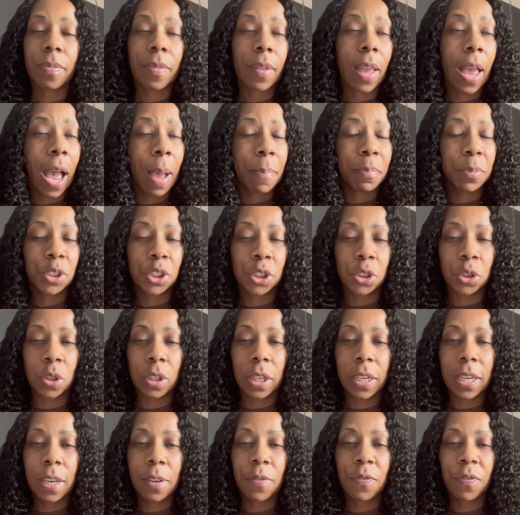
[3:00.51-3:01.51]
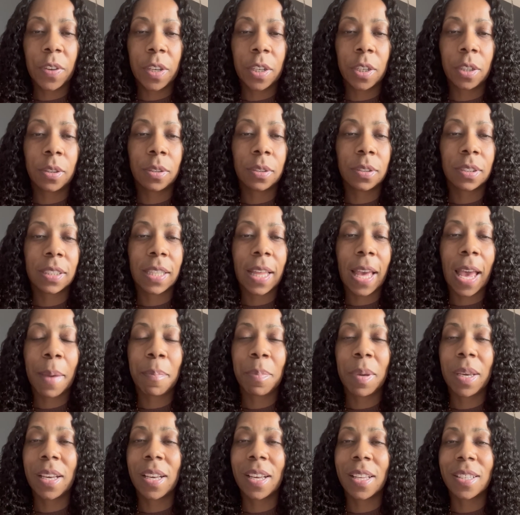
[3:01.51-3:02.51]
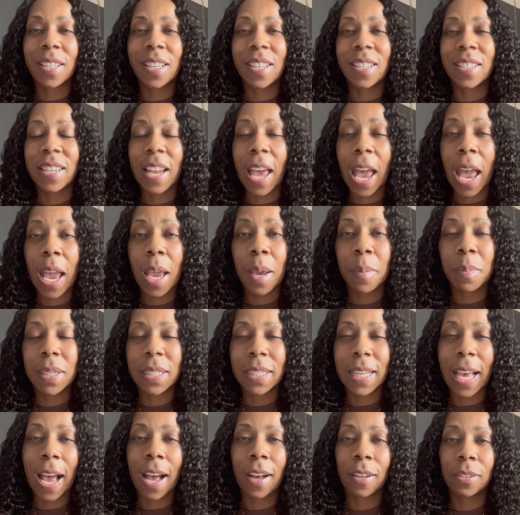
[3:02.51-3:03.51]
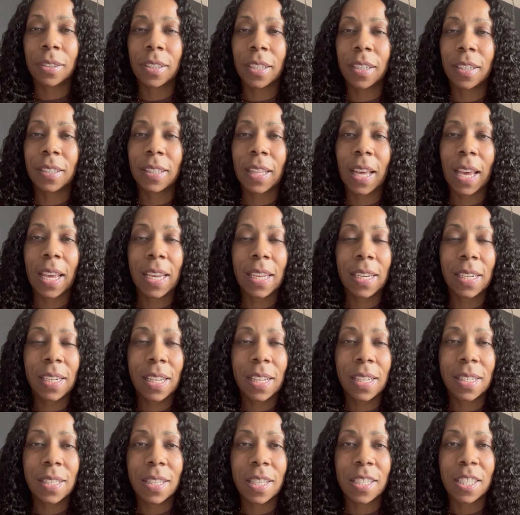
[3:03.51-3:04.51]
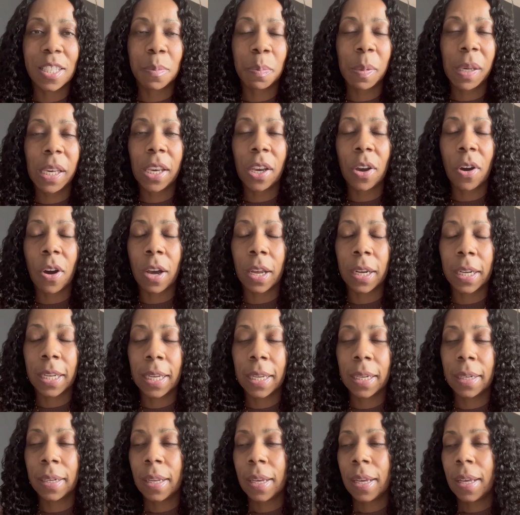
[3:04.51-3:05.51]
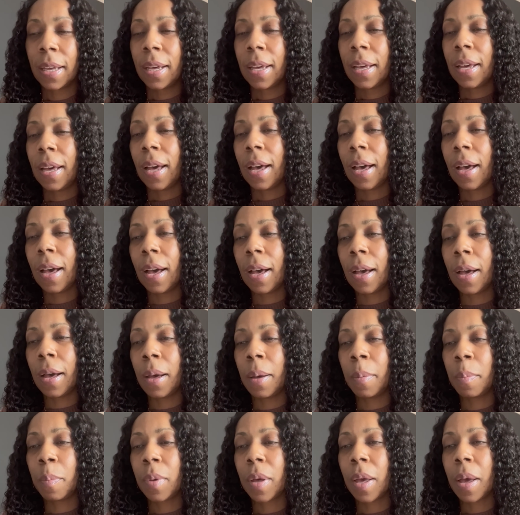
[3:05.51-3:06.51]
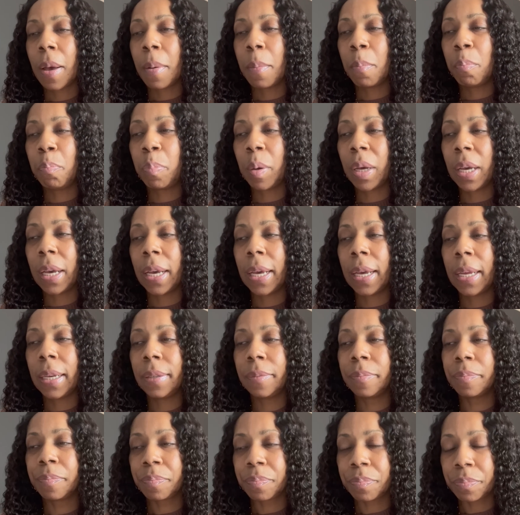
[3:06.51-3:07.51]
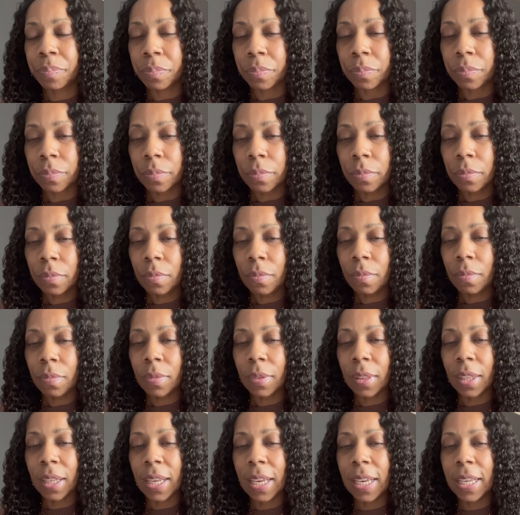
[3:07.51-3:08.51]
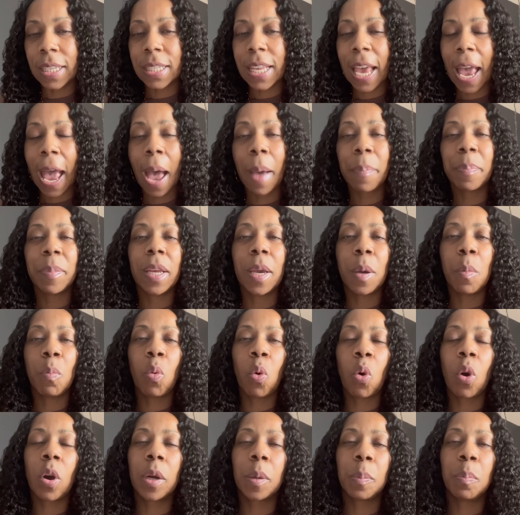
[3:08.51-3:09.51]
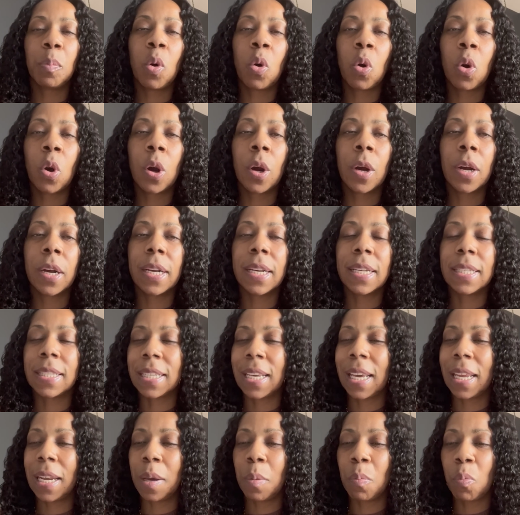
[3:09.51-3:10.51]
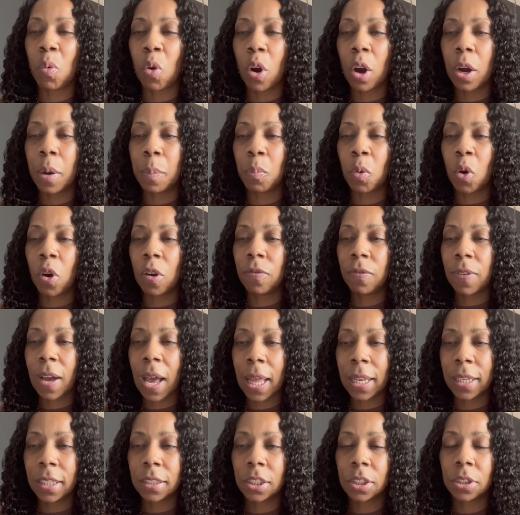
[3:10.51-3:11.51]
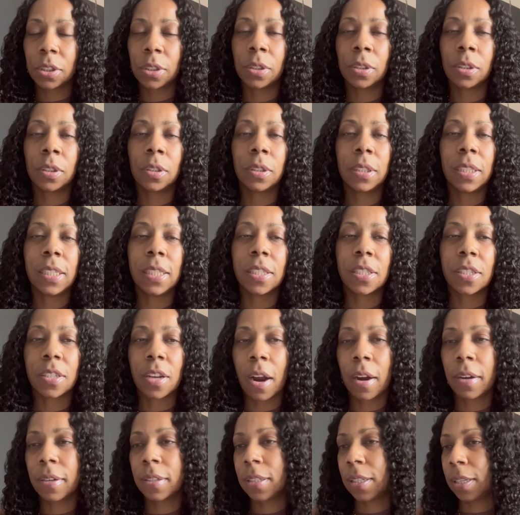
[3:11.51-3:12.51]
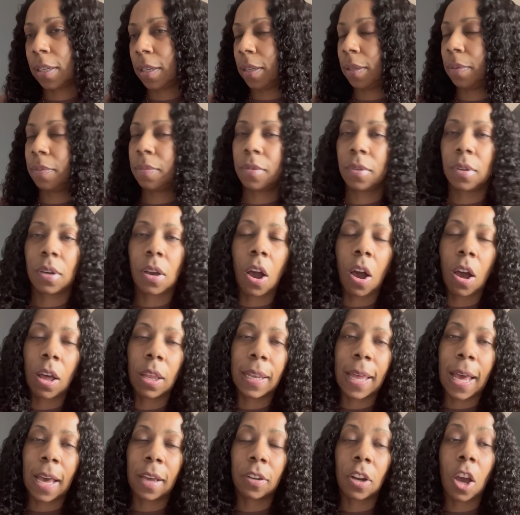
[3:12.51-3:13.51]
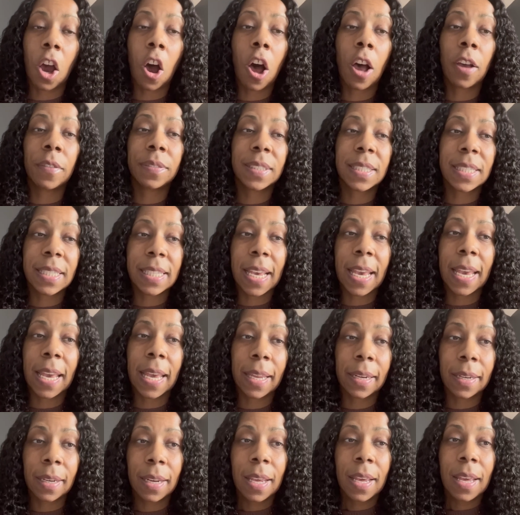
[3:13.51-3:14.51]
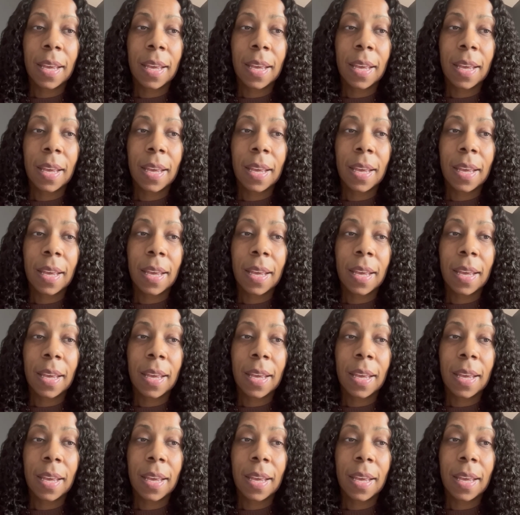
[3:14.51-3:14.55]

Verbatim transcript: I'm sure he feels that because his name is out there that he needs to speak on it. Um, but it's happening more and more. It's getting more and more volatile. He's starting to call out Offset